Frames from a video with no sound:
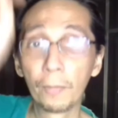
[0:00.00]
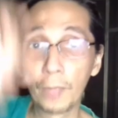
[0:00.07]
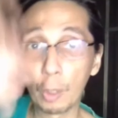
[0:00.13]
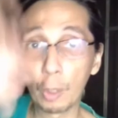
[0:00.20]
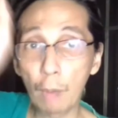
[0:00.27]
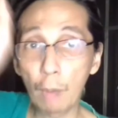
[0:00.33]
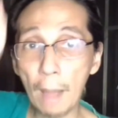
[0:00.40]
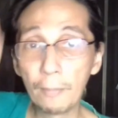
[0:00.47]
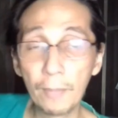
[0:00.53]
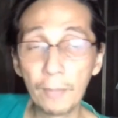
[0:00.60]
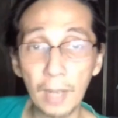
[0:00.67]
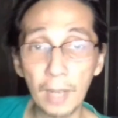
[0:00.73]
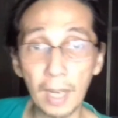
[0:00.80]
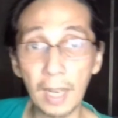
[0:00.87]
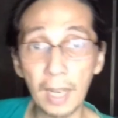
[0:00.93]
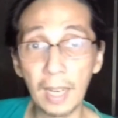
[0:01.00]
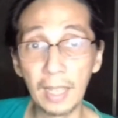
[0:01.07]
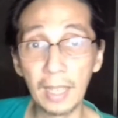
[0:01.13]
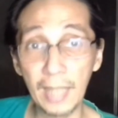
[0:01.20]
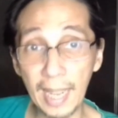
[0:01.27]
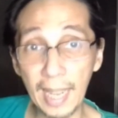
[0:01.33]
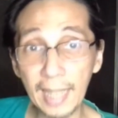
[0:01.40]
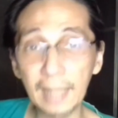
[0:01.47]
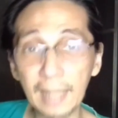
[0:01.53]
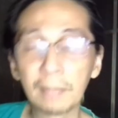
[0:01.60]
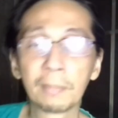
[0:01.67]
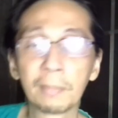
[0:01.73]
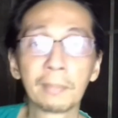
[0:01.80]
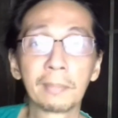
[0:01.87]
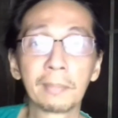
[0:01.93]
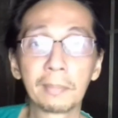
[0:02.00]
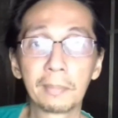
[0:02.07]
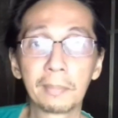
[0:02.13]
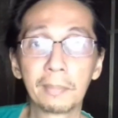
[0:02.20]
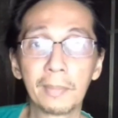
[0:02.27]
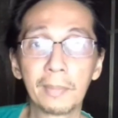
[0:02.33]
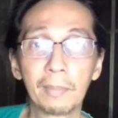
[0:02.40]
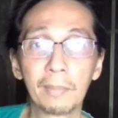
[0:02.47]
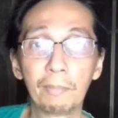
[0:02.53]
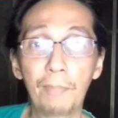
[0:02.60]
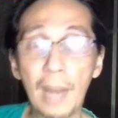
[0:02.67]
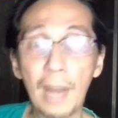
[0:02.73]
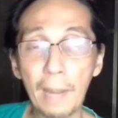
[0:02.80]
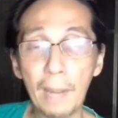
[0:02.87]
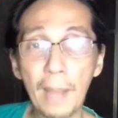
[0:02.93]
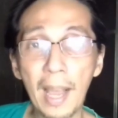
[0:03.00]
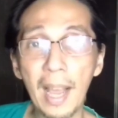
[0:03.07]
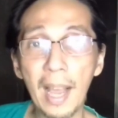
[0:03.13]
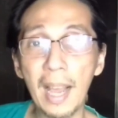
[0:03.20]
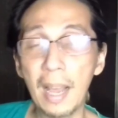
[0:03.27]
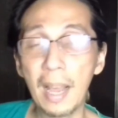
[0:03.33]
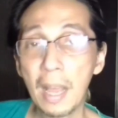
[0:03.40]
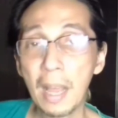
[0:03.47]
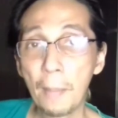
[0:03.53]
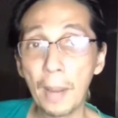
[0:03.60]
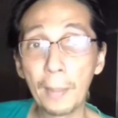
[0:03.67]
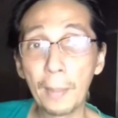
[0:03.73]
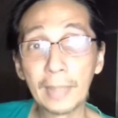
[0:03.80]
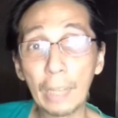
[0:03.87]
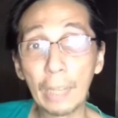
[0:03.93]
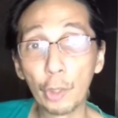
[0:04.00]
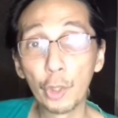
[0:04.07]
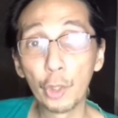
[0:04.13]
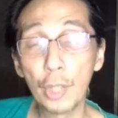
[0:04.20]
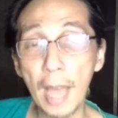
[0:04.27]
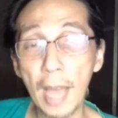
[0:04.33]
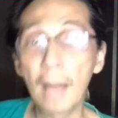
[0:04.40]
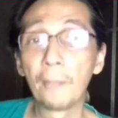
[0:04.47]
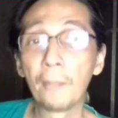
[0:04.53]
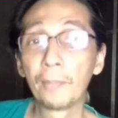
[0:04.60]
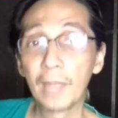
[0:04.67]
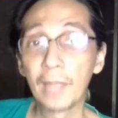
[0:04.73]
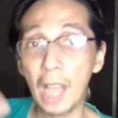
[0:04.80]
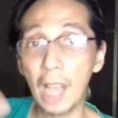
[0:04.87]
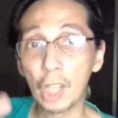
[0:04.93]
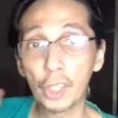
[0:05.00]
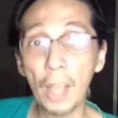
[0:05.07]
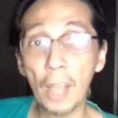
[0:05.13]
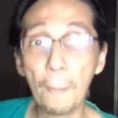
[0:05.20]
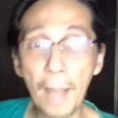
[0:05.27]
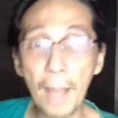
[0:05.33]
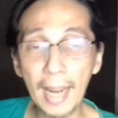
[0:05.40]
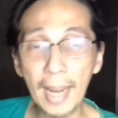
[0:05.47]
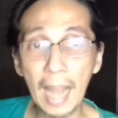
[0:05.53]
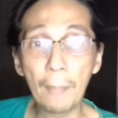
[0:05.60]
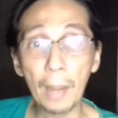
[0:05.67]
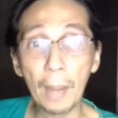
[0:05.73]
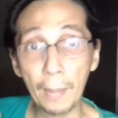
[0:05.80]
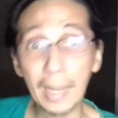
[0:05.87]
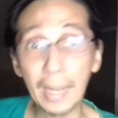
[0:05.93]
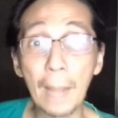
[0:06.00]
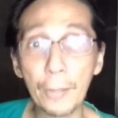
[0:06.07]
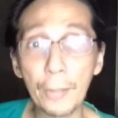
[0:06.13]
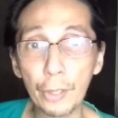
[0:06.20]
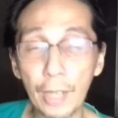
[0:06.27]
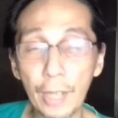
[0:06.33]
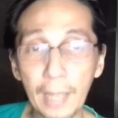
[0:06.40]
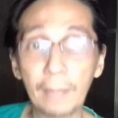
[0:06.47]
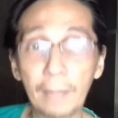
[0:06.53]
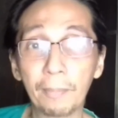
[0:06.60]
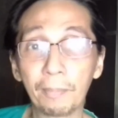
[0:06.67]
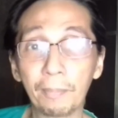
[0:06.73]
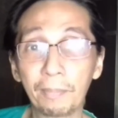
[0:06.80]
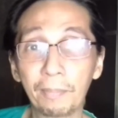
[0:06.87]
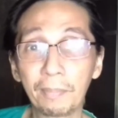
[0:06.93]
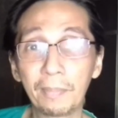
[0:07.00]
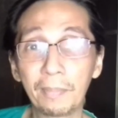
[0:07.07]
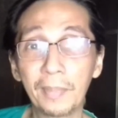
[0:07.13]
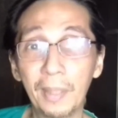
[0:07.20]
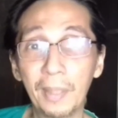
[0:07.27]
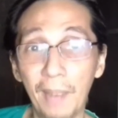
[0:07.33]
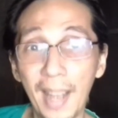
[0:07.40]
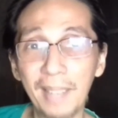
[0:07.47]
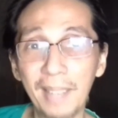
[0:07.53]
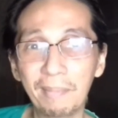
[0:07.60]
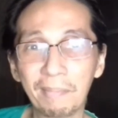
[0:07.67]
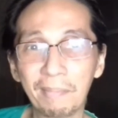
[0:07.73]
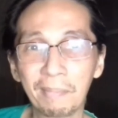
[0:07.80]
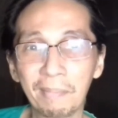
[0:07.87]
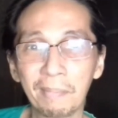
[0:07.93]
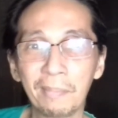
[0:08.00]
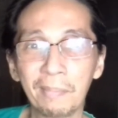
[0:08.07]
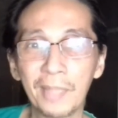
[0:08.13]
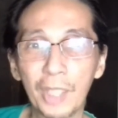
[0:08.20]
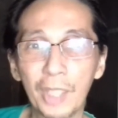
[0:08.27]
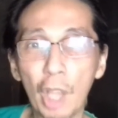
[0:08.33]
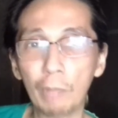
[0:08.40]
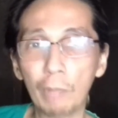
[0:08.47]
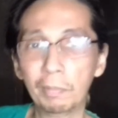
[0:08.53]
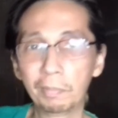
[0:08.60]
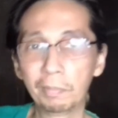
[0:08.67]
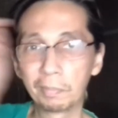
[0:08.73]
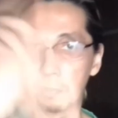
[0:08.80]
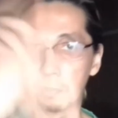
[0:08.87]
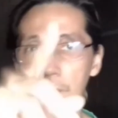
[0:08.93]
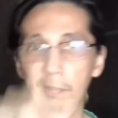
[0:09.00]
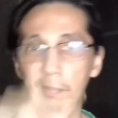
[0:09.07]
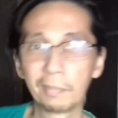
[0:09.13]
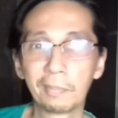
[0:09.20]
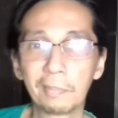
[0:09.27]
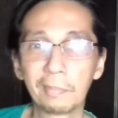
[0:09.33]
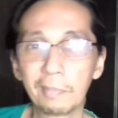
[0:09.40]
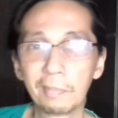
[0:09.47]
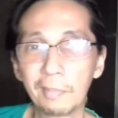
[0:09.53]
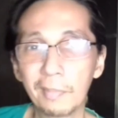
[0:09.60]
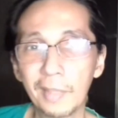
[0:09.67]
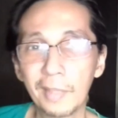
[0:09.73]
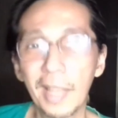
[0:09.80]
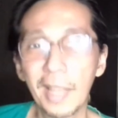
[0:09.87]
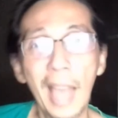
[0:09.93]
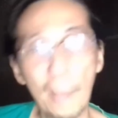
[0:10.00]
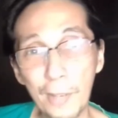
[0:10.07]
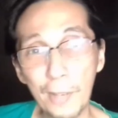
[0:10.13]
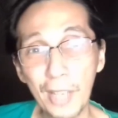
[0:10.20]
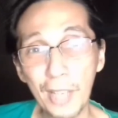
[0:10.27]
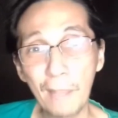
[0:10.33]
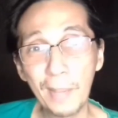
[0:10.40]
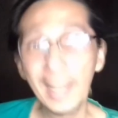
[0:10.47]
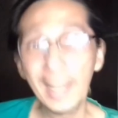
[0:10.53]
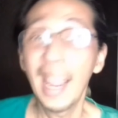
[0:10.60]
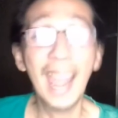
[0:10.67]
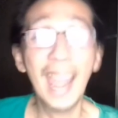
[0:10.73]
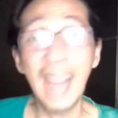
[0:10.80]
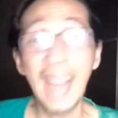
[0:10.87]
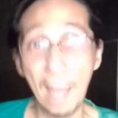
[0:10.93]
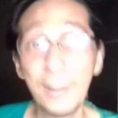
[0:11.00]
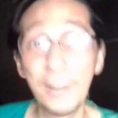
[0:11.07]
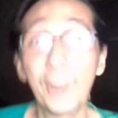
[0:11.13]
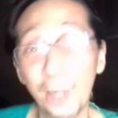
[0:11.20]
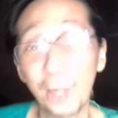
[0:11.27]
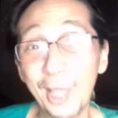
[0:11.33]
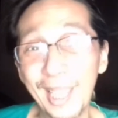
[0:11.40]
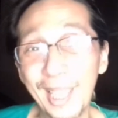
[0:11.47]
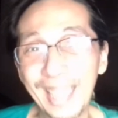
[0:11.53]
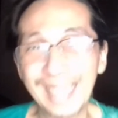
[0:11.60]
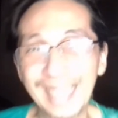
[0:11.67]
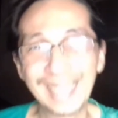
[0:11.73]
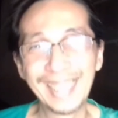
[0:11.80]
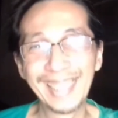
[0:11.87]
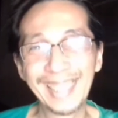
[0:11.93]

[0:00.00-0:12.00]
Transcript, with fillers: the Grab link para ma-download yun na ang ShopBack app para magamit yun rin. All right? So, happy shopping and happy ordering.